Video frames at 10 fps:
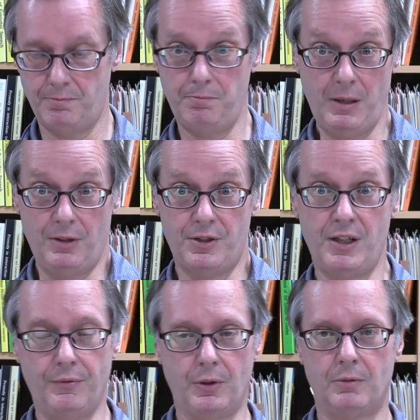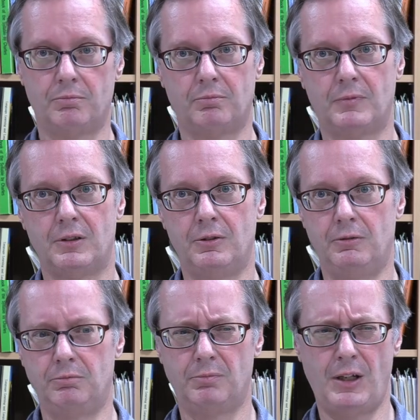Parents even,
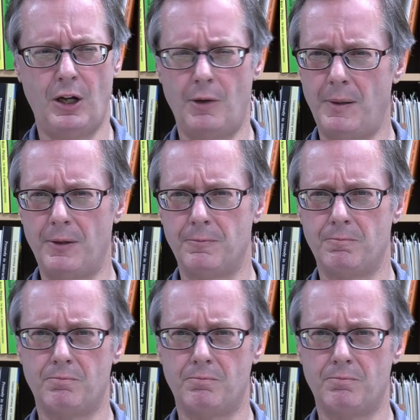who care about